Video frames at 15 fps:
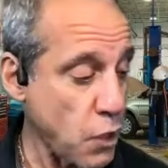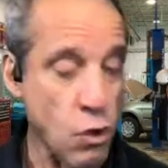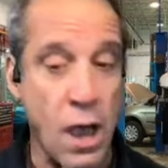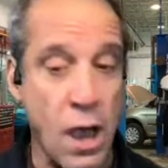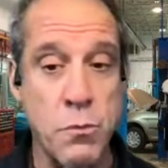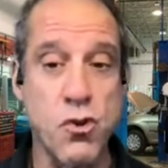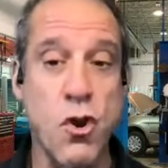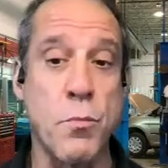So
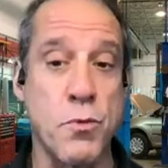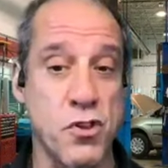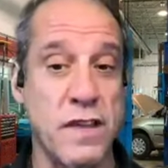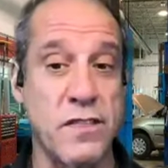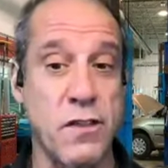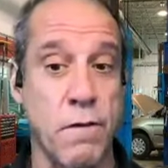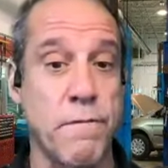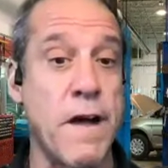I was almost
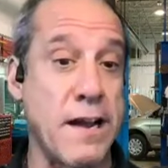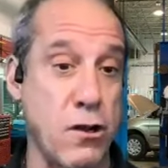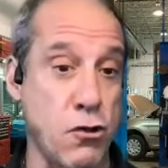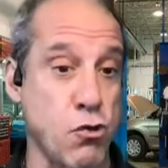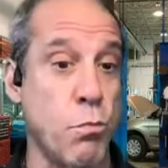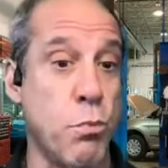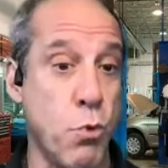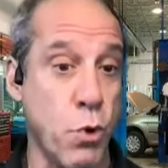like their
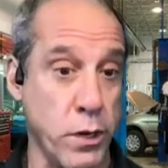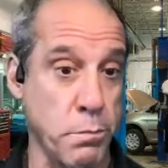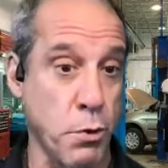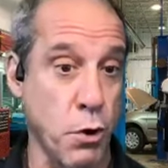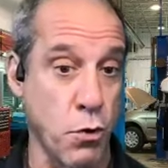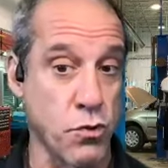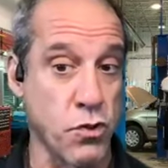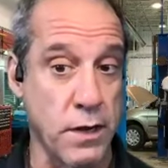financial point
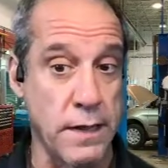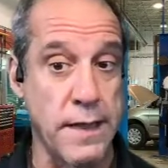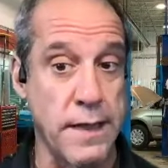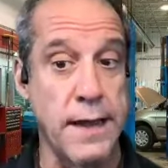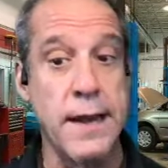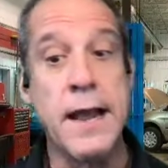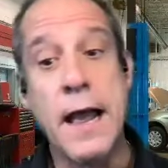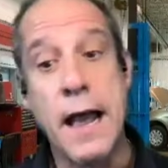person. And
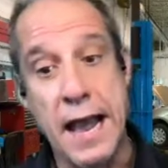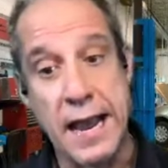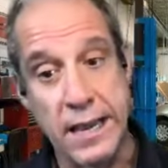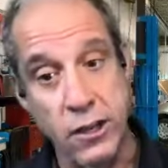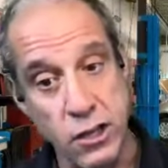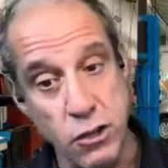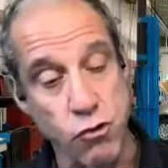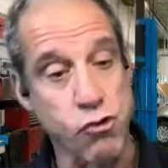then I
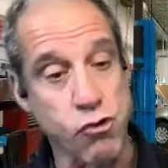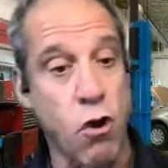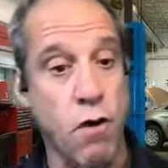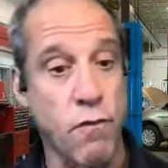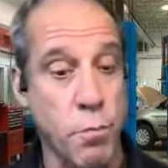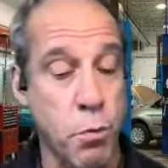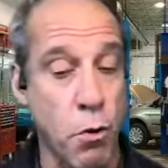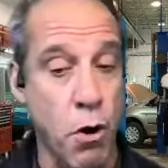could either
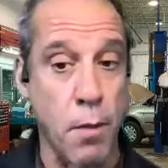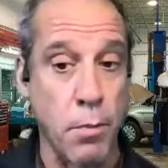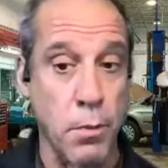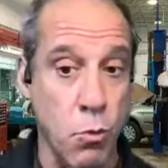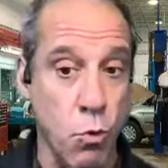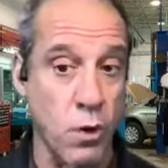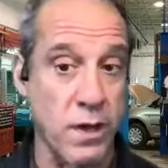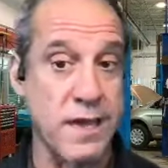solve a
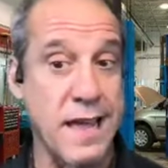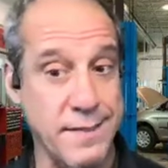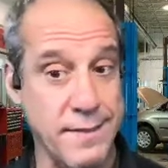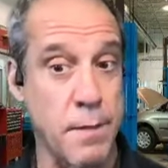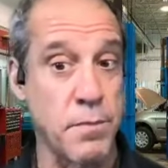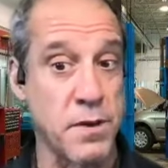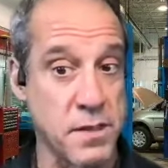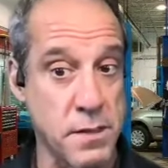problem or get
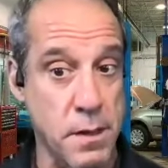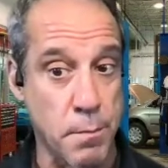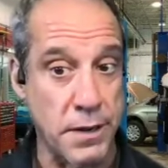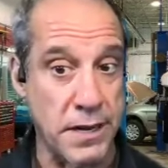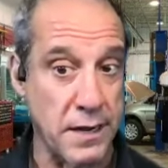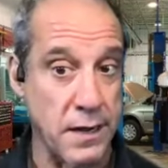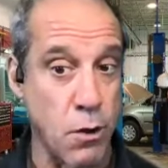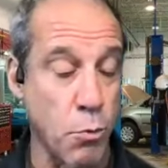them to
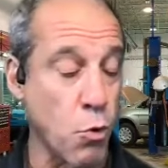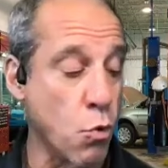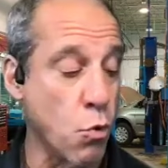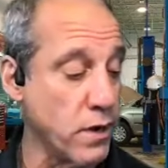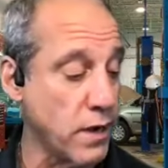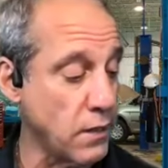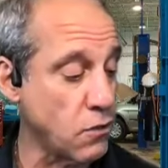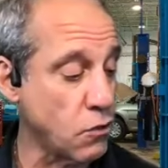somebody and help
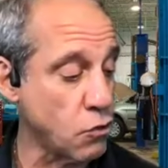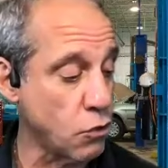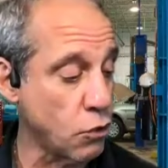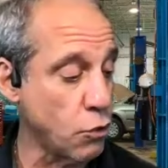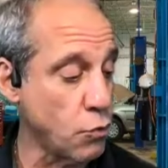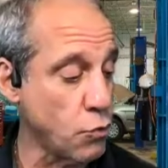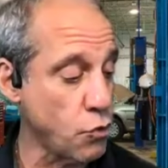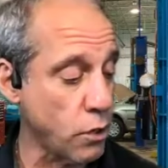coordinate the
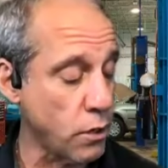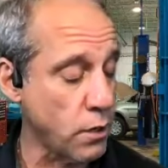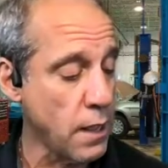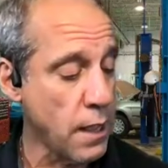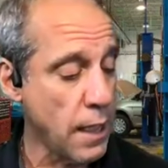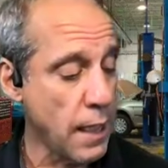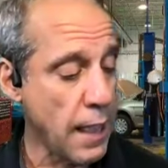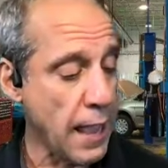solution.
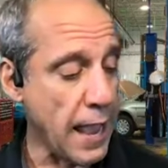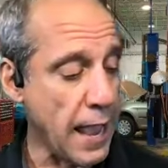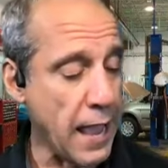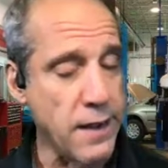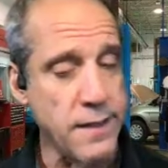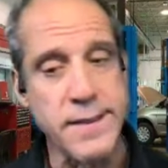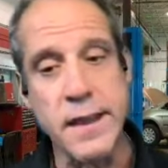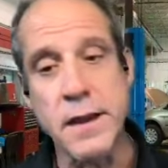
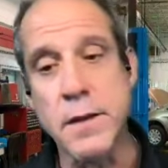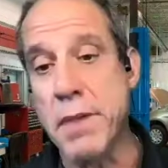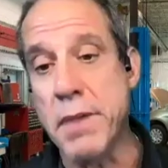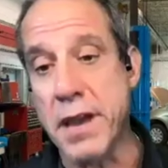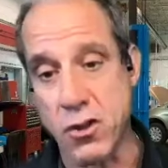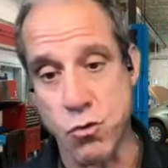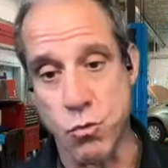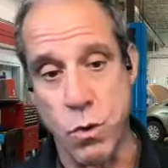And it didn't
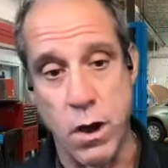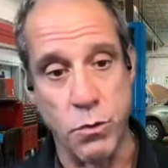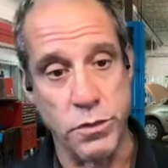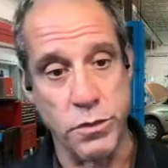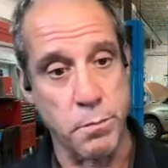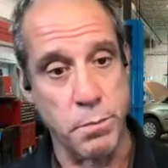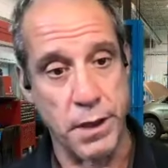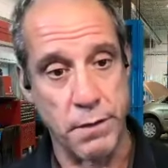mix well
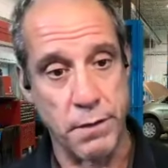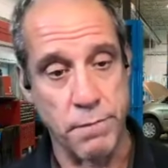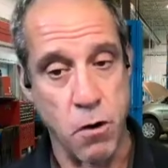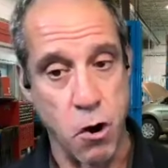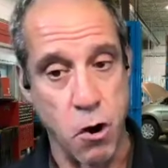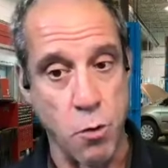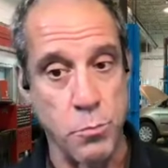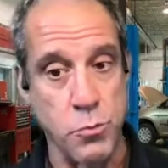with the big
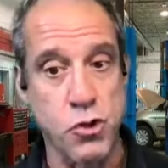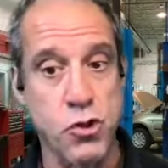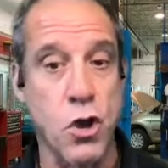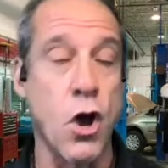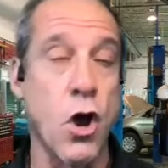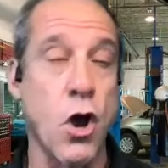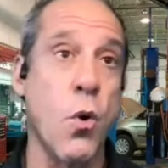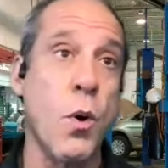firms.
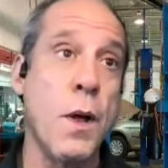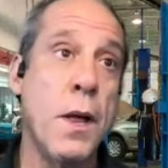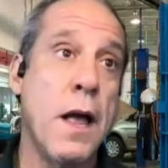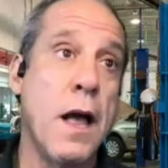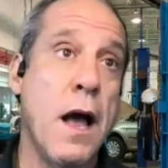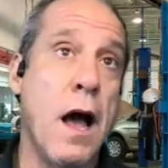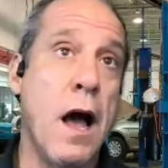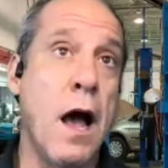So
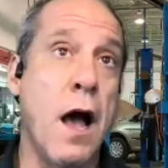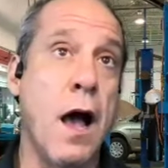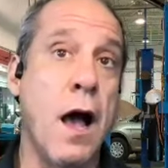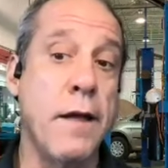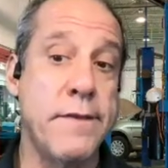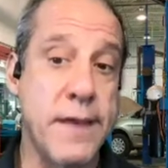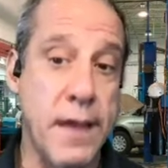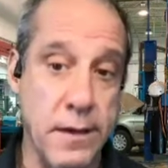
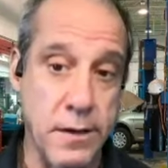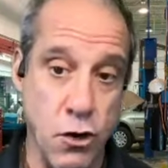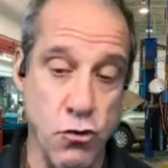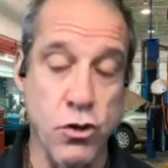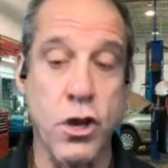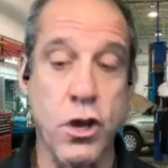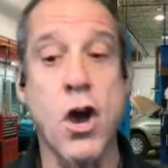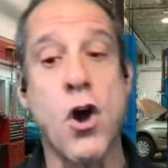10
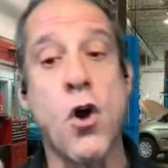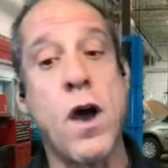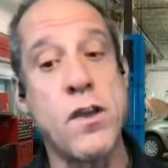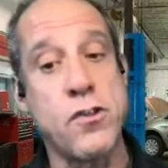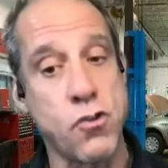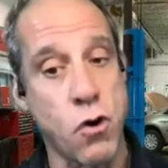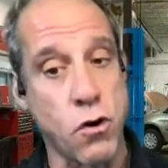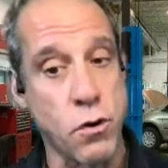years ago, I
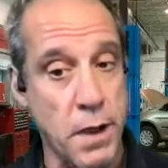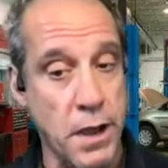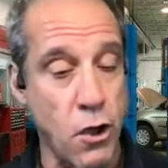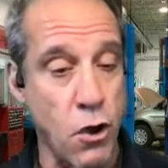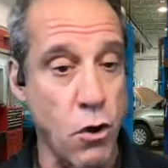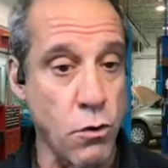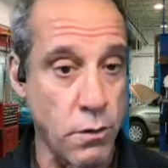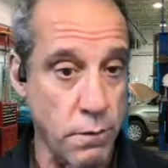started my
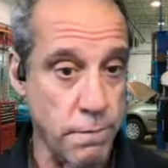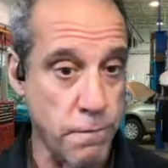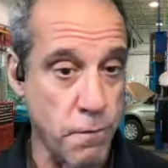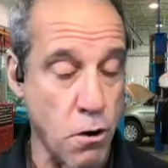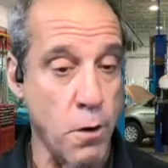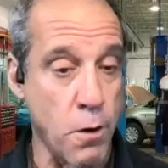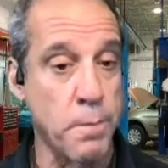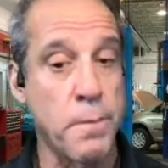own
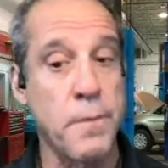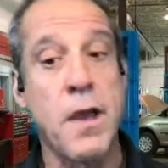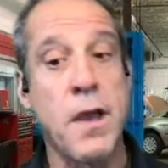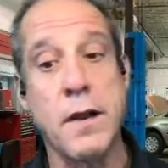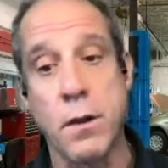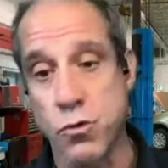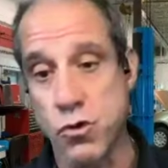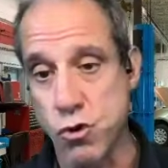firm,
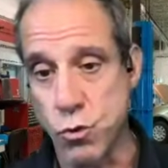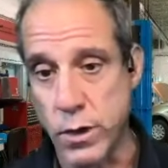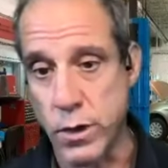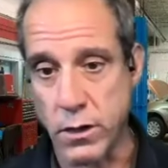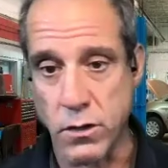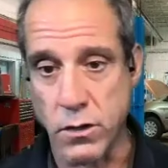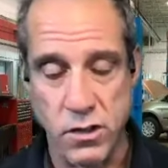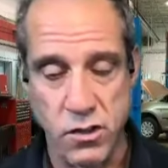and I was
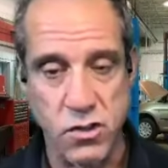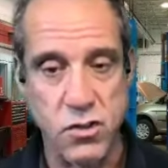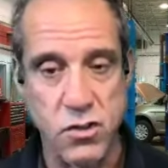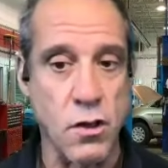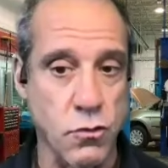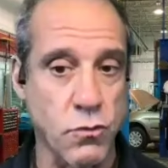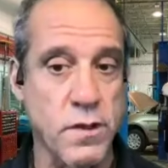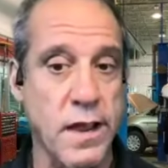doing this
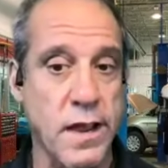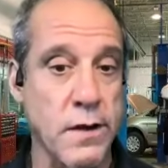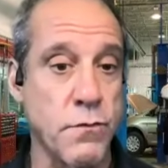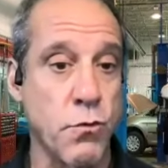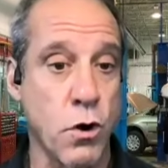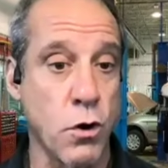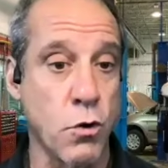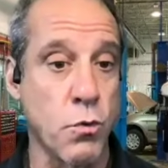
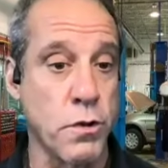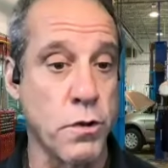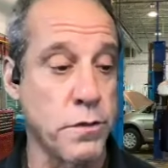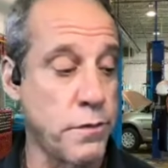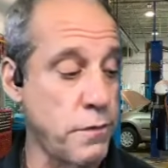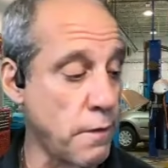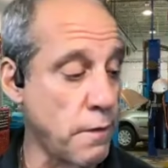consultative work with